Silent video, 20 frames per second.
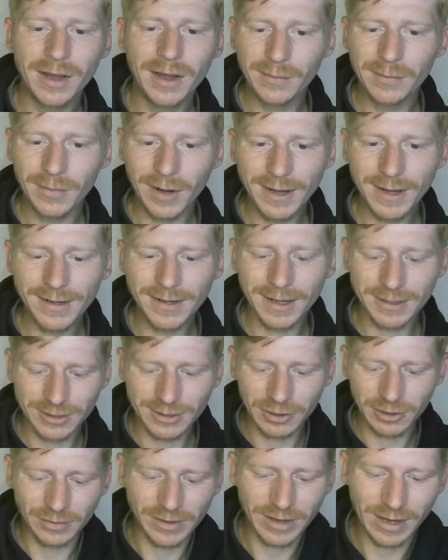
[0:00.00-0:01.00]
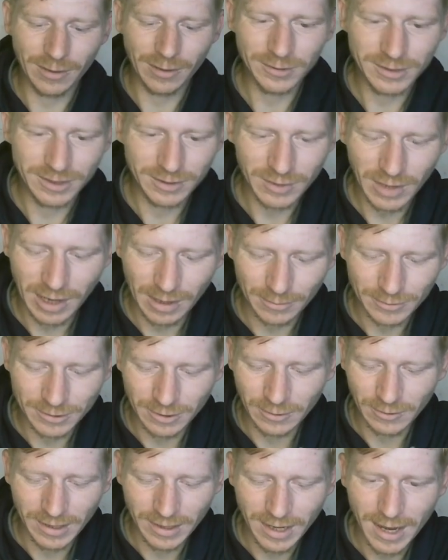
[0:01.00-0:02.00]
Blade Dancer coming out, which is
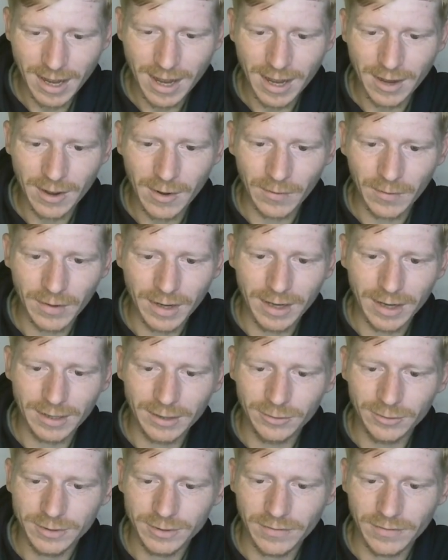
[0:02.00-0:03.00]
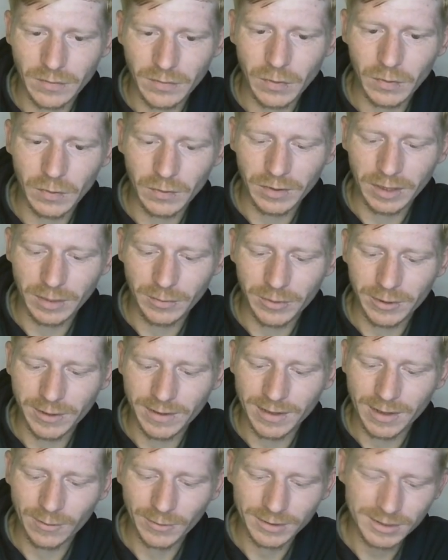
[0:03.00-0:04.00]
absolutely A-okay. He does have the Portal Keeper in
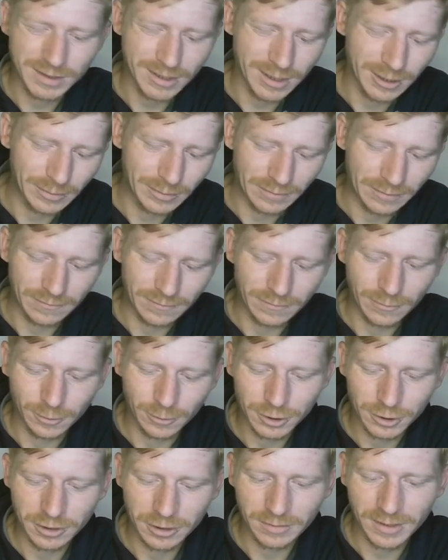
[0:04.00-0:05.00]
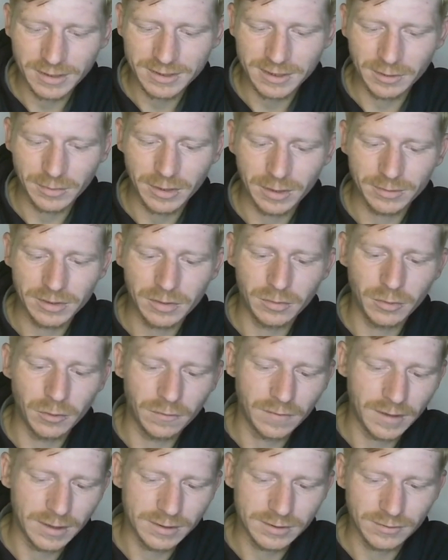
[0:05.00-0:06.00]
there, which is a little bit unfortunate. It means he'll be able to move
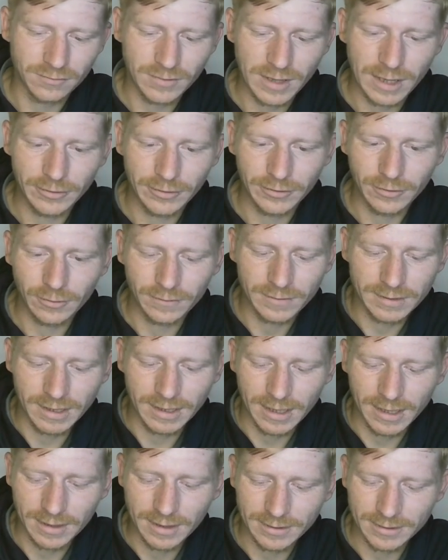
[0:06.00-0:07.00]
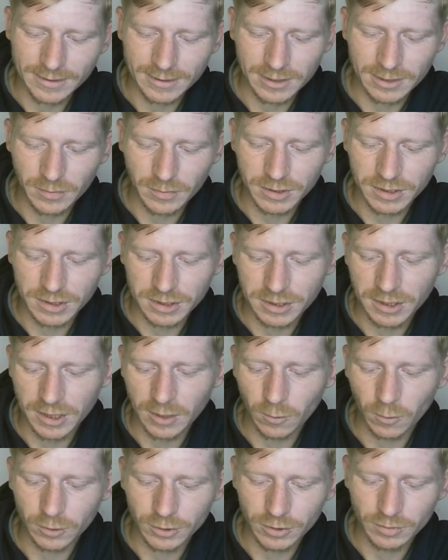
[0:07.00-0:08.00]
things around and obviously get things into the position that he
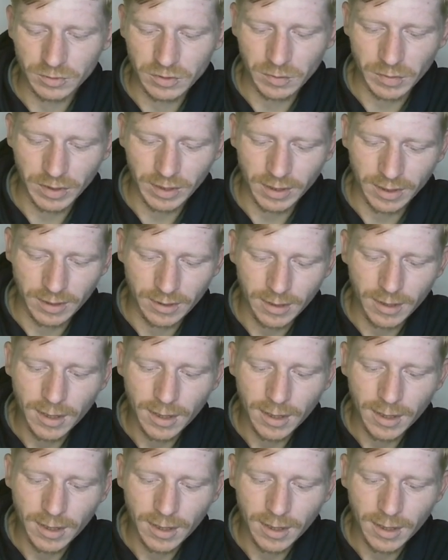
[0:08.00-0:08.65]
wants them to be in.